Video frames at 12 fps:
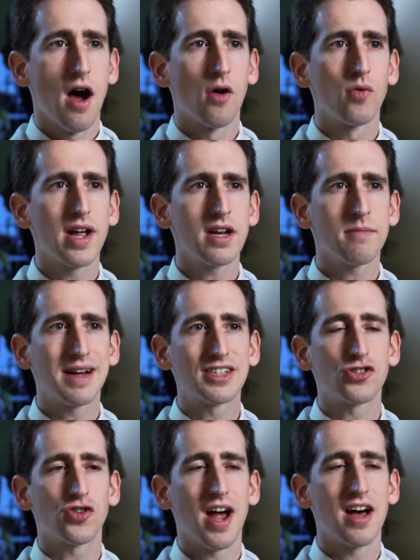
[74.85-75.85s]
A
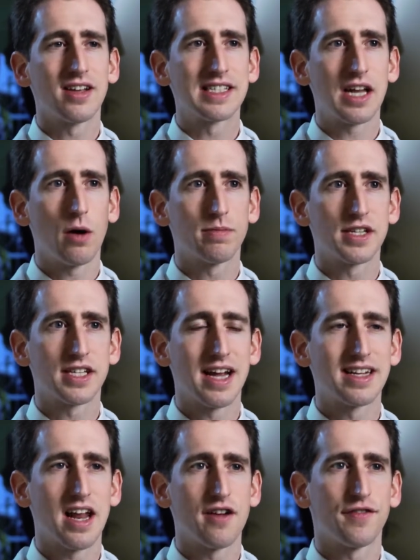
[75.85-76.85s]
randomized trial has helped us
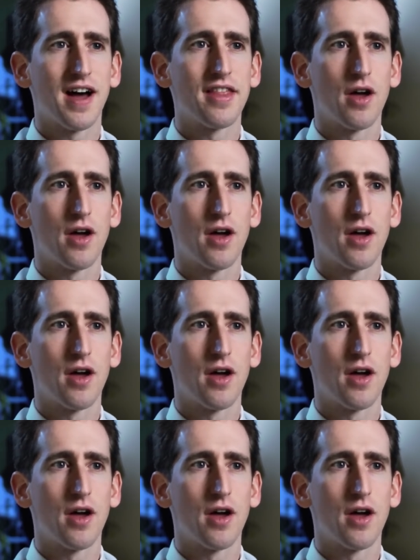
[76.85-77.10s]
identify